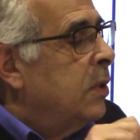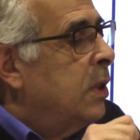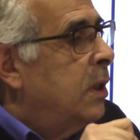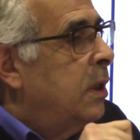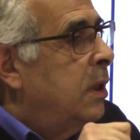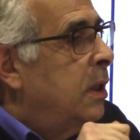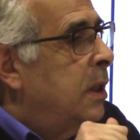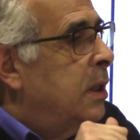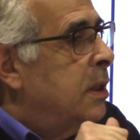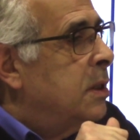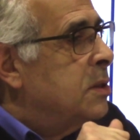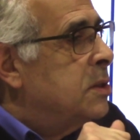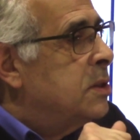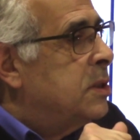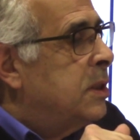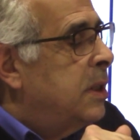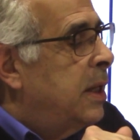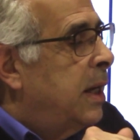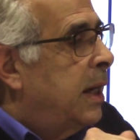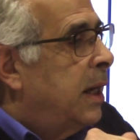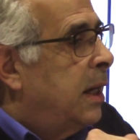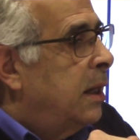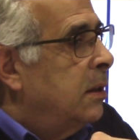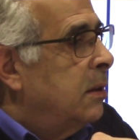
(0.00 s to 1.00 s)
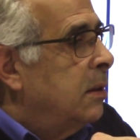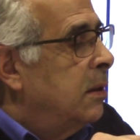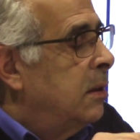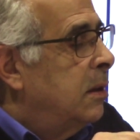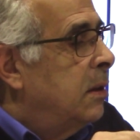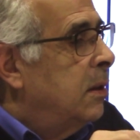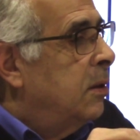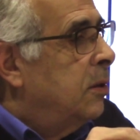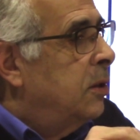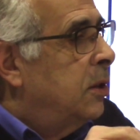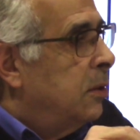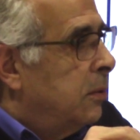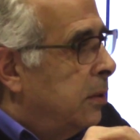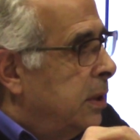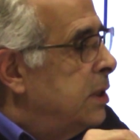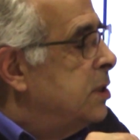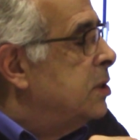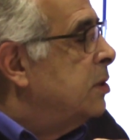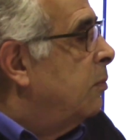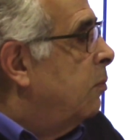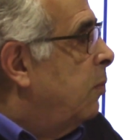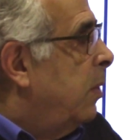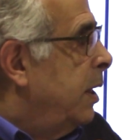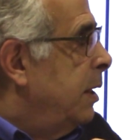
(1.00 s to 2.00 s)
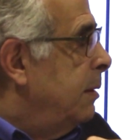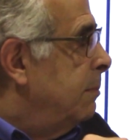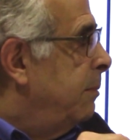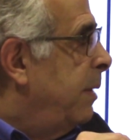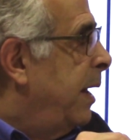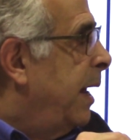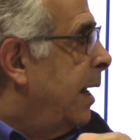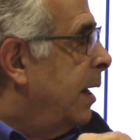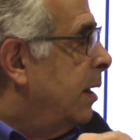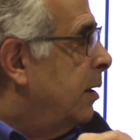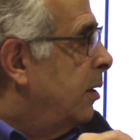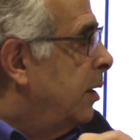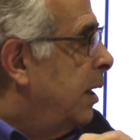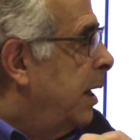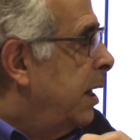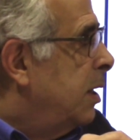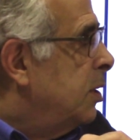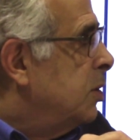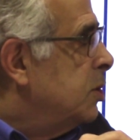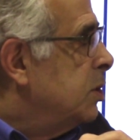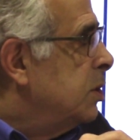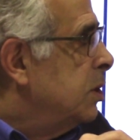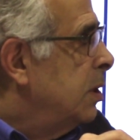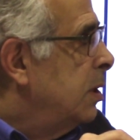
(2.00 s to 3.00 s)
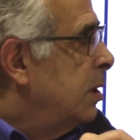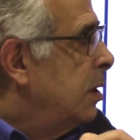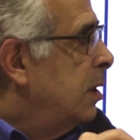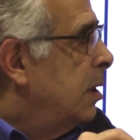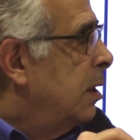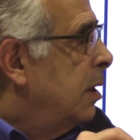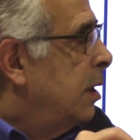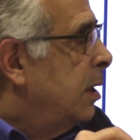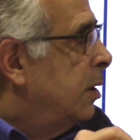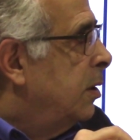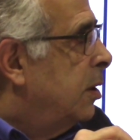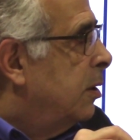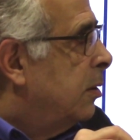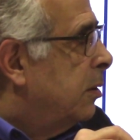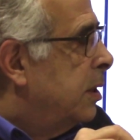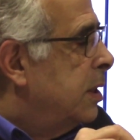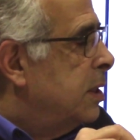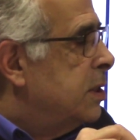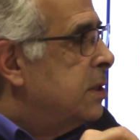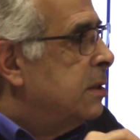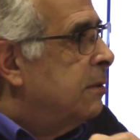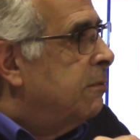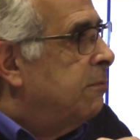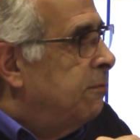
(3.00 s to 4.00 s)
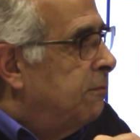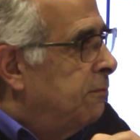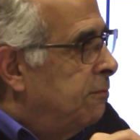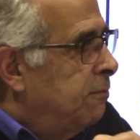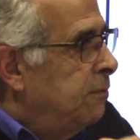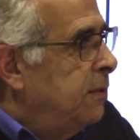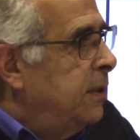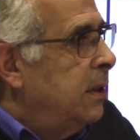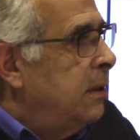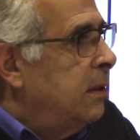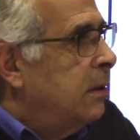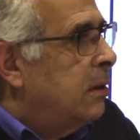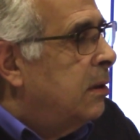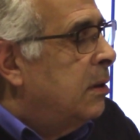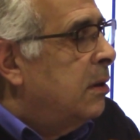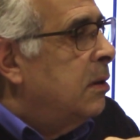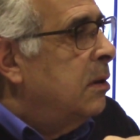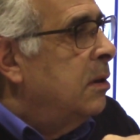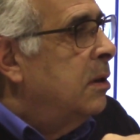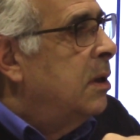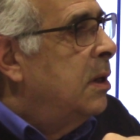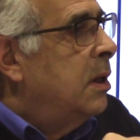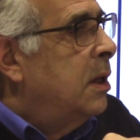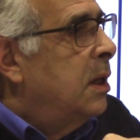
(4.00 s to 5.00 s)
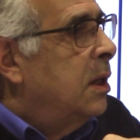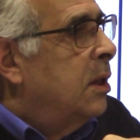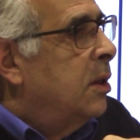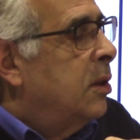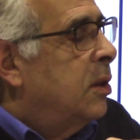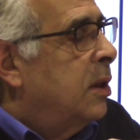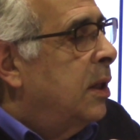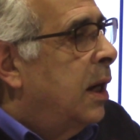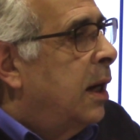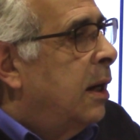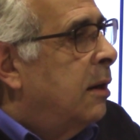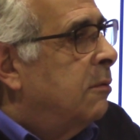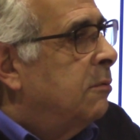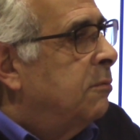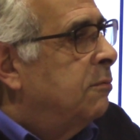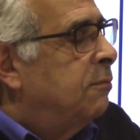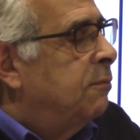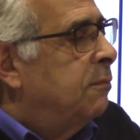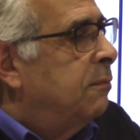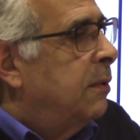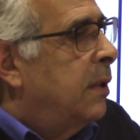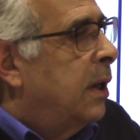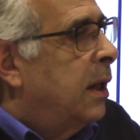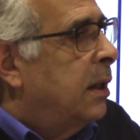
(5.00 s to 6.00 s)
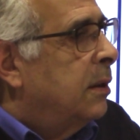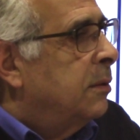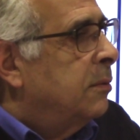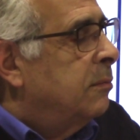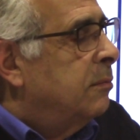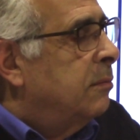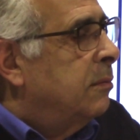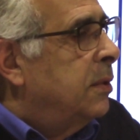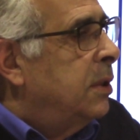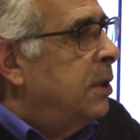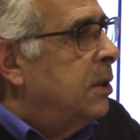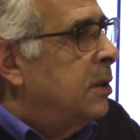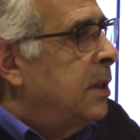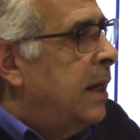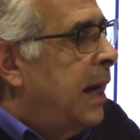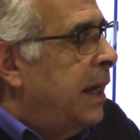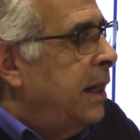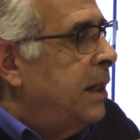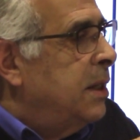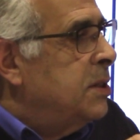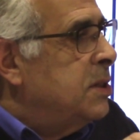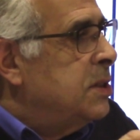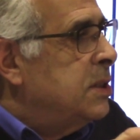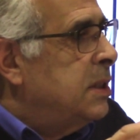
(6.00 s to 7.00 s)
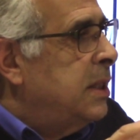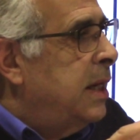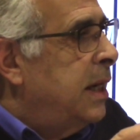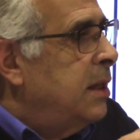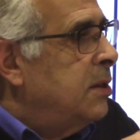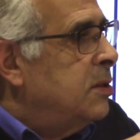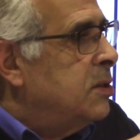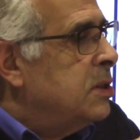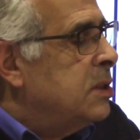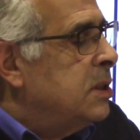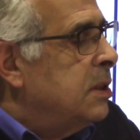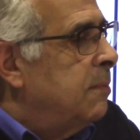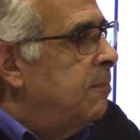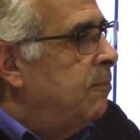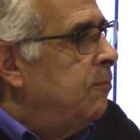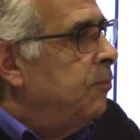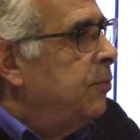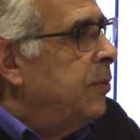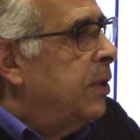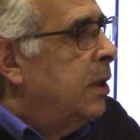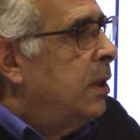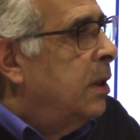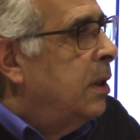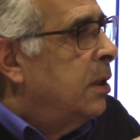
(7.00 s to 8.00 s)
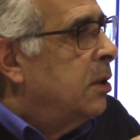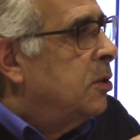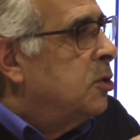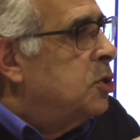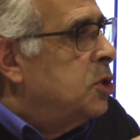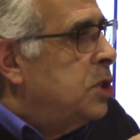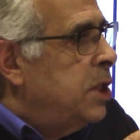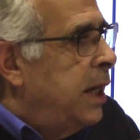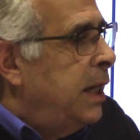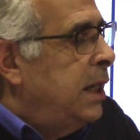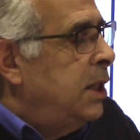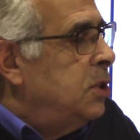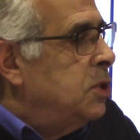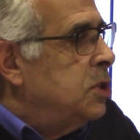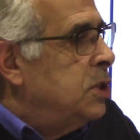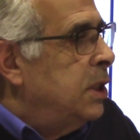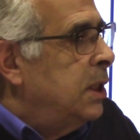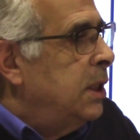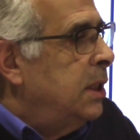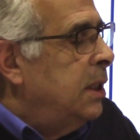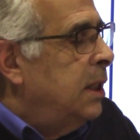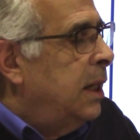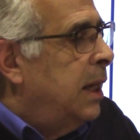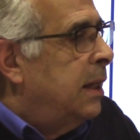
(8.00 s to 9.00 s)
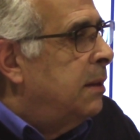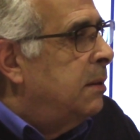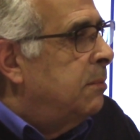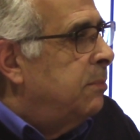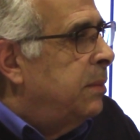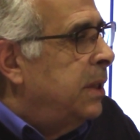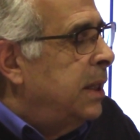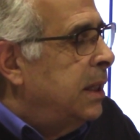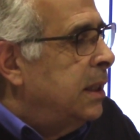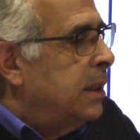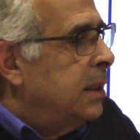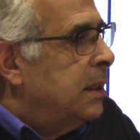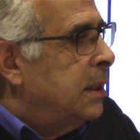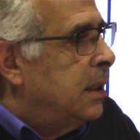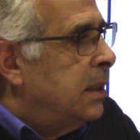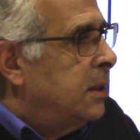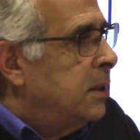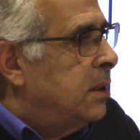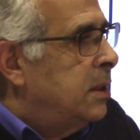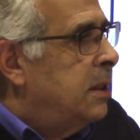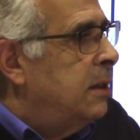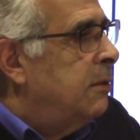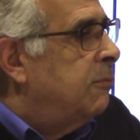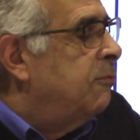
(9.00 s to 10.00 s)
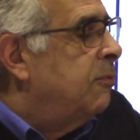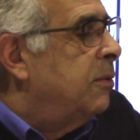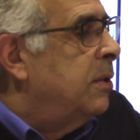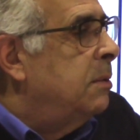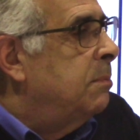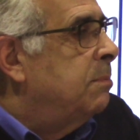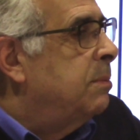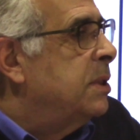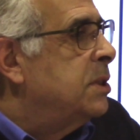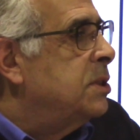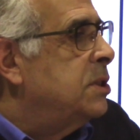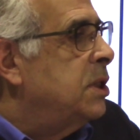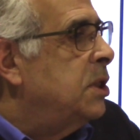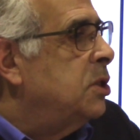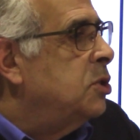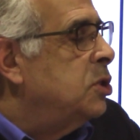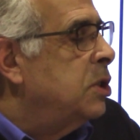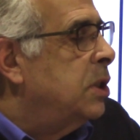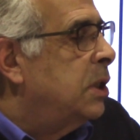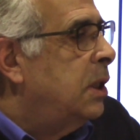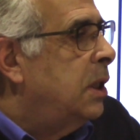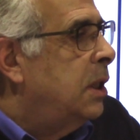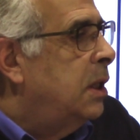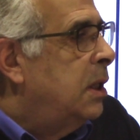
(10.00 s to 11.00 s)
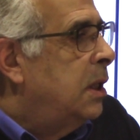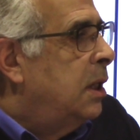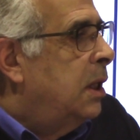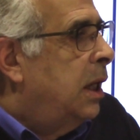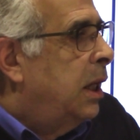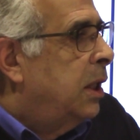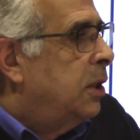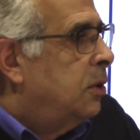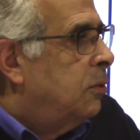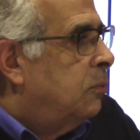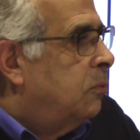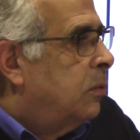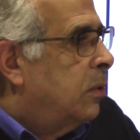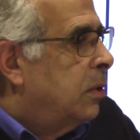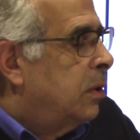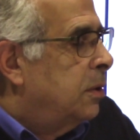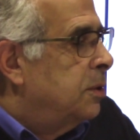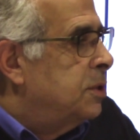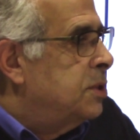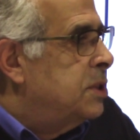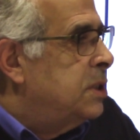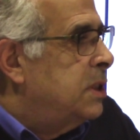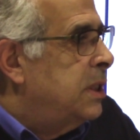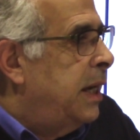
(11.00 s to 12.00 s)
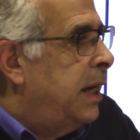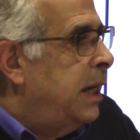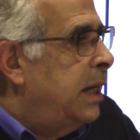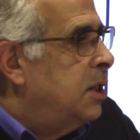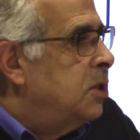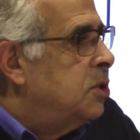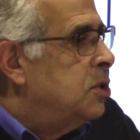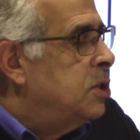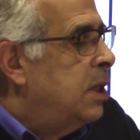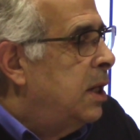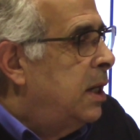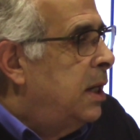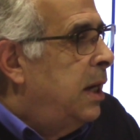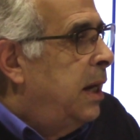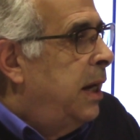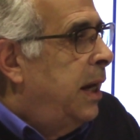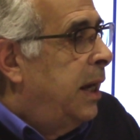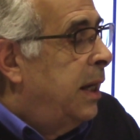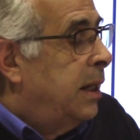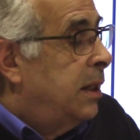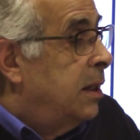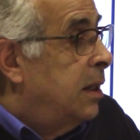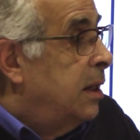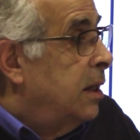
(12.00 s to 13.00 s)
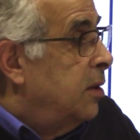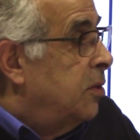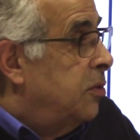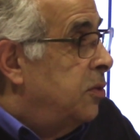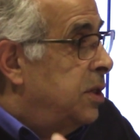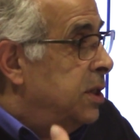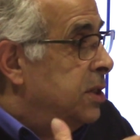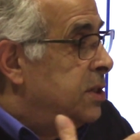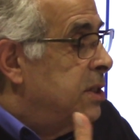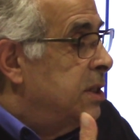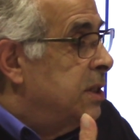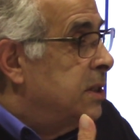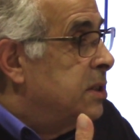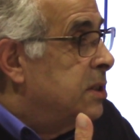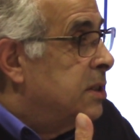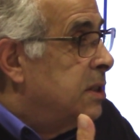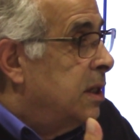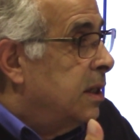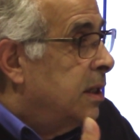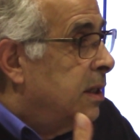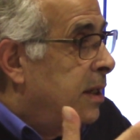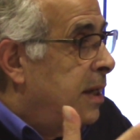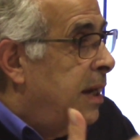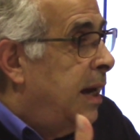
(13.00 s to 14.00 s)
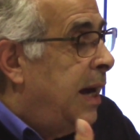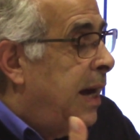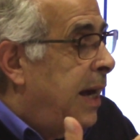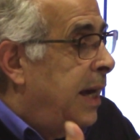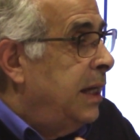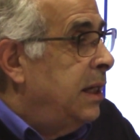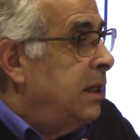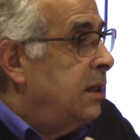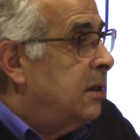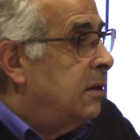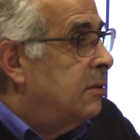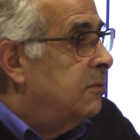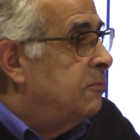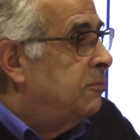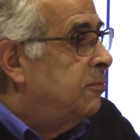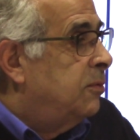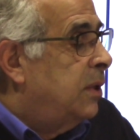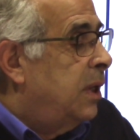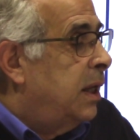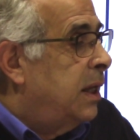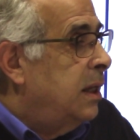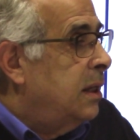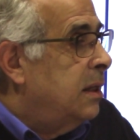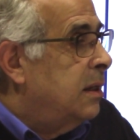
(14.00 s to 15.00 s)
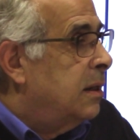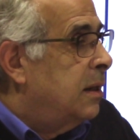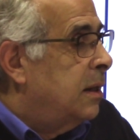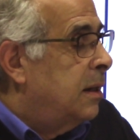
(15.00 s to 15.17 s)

is that there is a white backlash. There is a fear of a United States changing and being in a different position on the world stage. And this is kind of like,